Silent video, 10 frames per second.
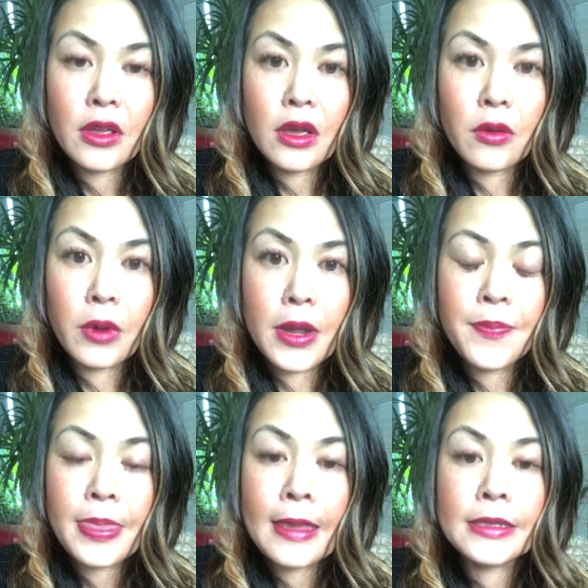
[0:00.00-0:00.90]
All right.
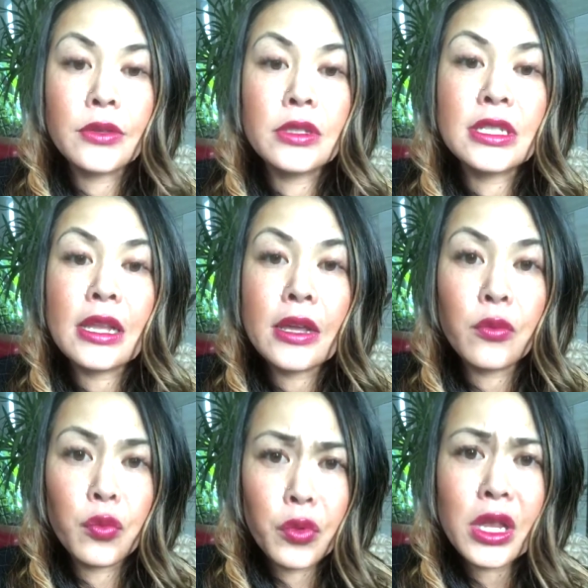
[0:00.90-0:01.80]
So it's like
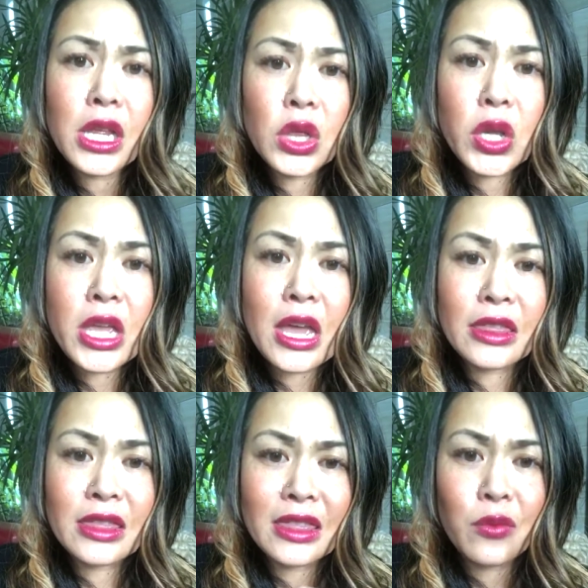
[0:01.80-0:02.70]
really looking at
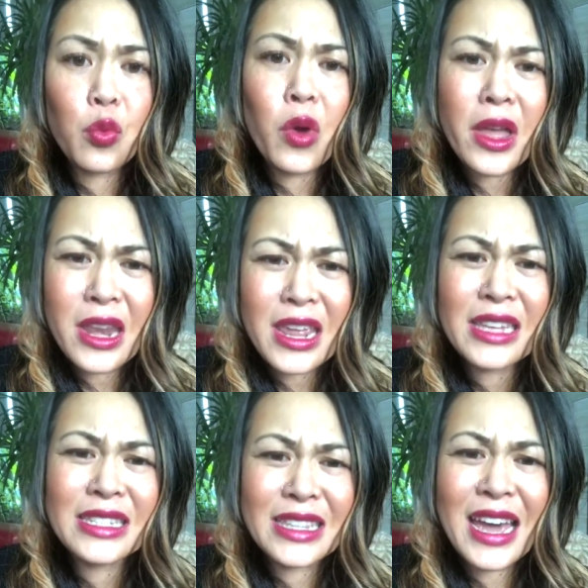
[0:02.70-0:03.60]
what
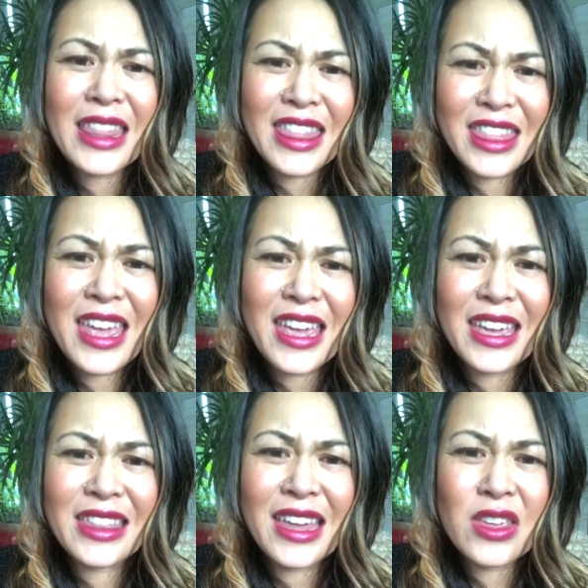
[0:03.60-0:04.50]
is that
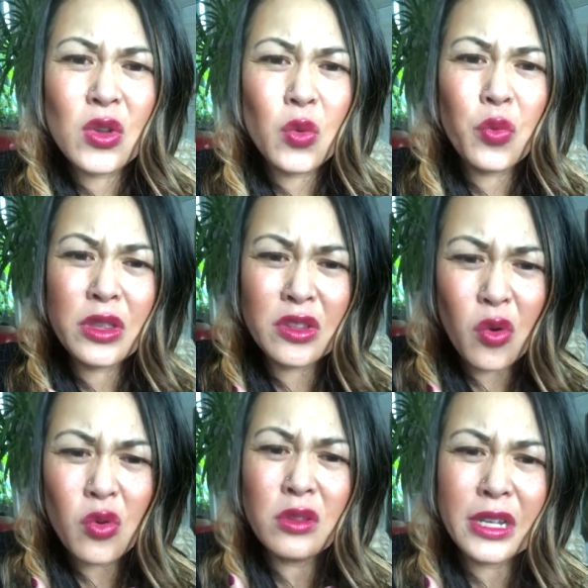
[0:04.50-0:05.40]
thing that you're
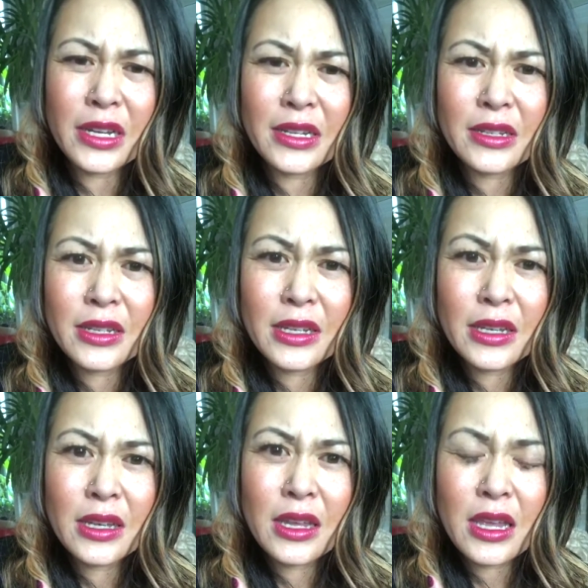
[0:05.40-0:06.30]
withholding.
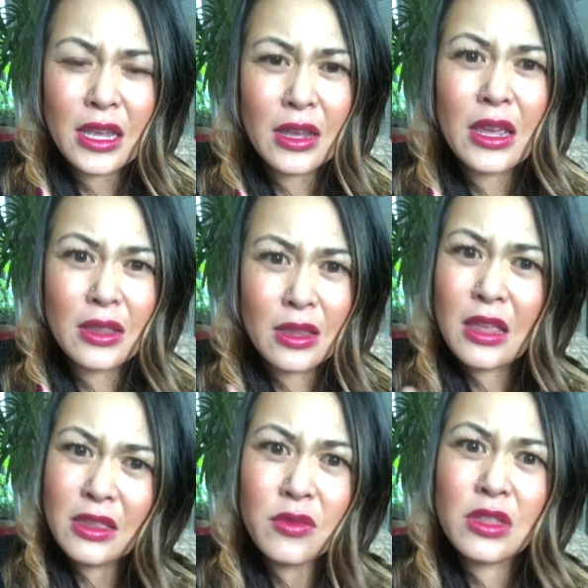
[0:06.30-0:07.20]
and
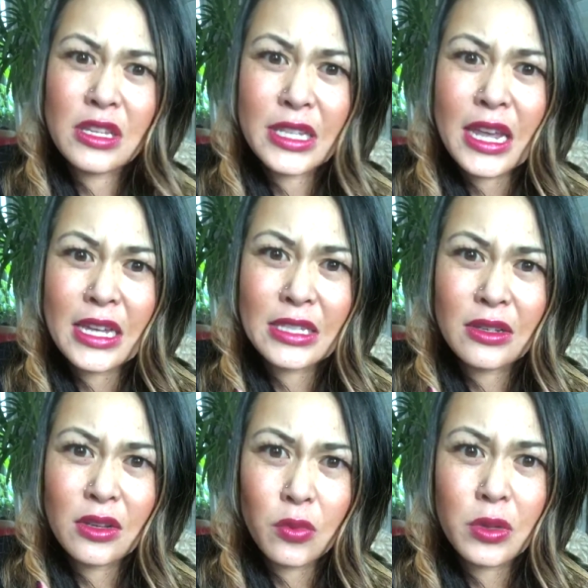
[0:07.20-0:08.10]
in this case,
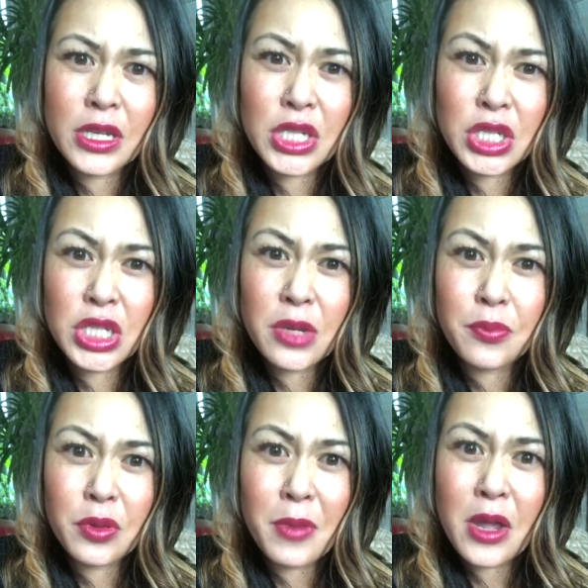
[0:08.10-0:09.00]
your relationship
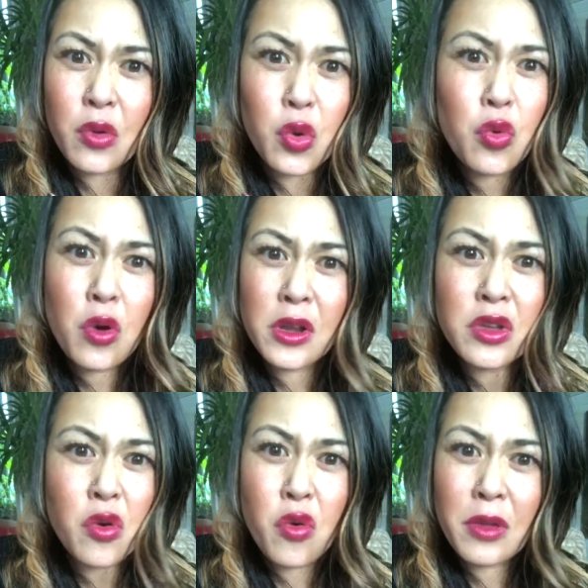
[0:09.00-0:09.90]
with money. Who are
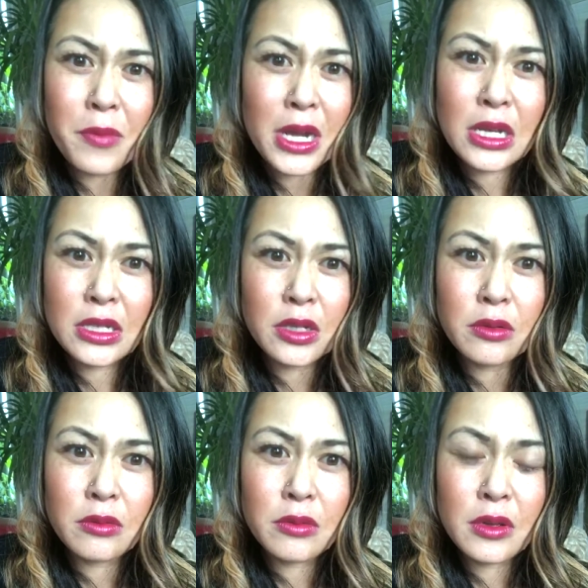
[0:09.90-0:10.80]
you owing money
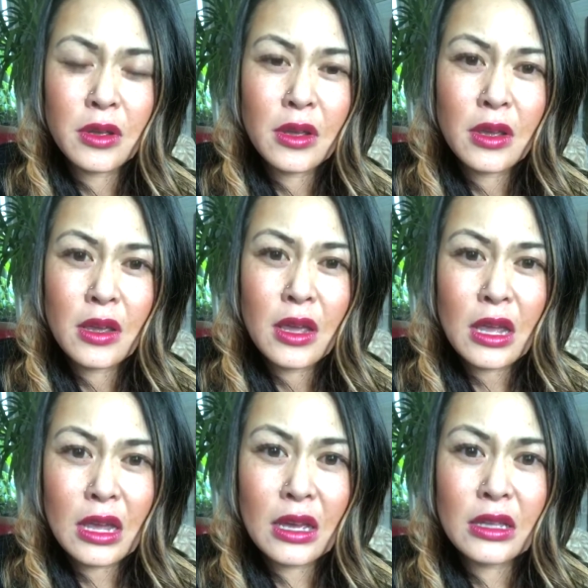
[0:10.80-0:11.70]
to?
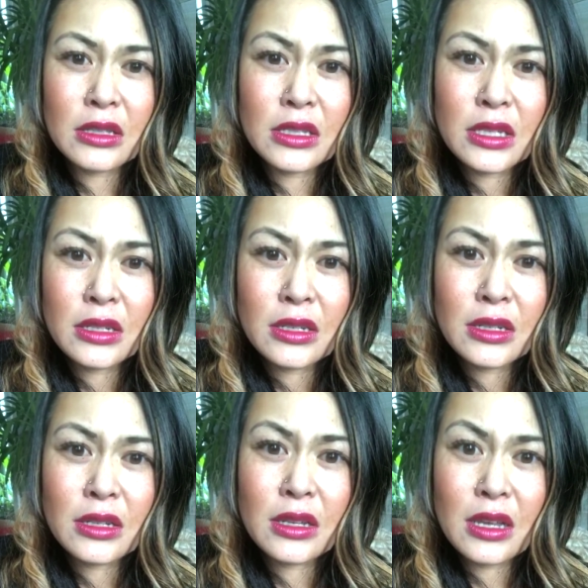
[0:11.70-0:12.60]
And
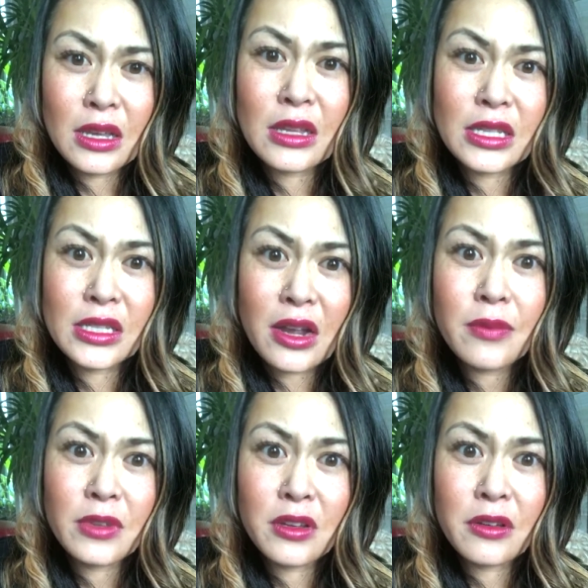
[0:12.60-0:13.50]
it's time
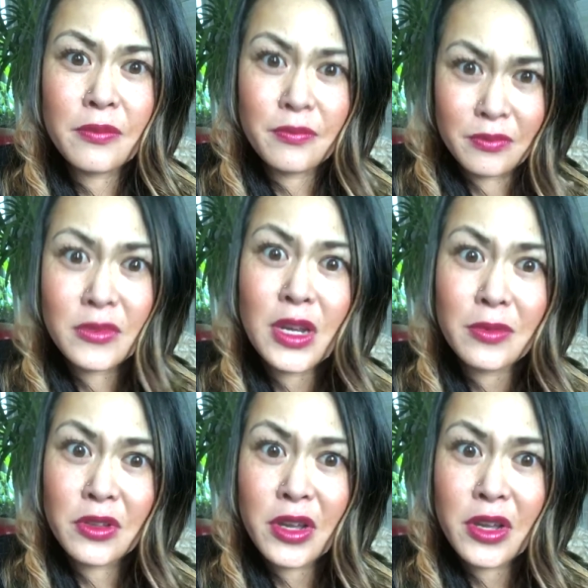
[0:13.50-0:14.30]
to look